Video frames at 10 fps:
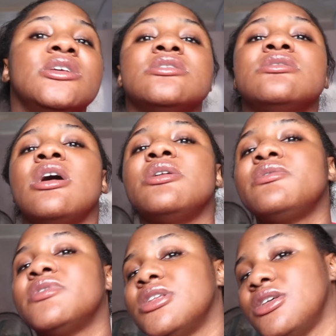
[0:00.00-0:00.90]
It's not, I don't
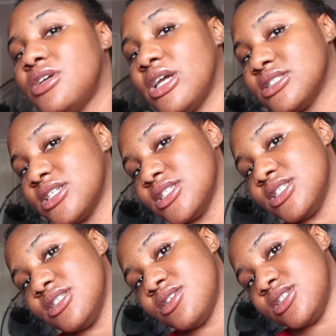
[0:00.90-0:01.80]
even think you guys can
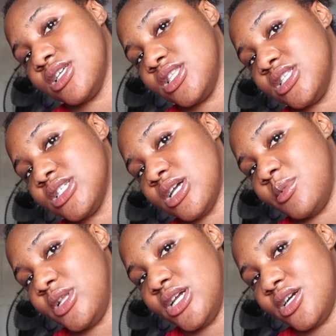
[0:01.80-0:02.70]
see it, because I think this
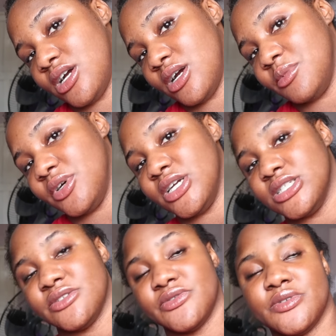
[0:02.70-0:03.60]
camera
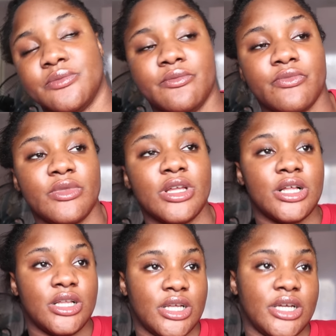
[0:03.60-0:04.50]
is even
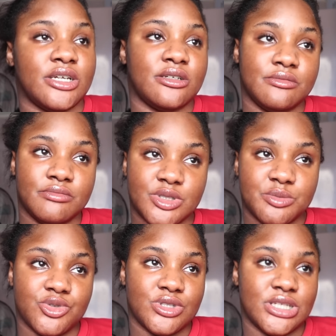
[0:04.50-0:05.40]
like
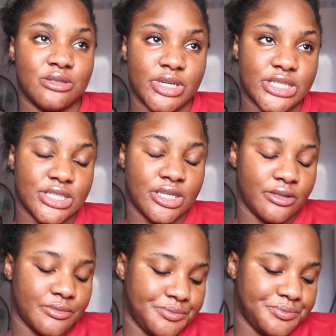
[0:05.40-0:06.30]
smoothing my skin.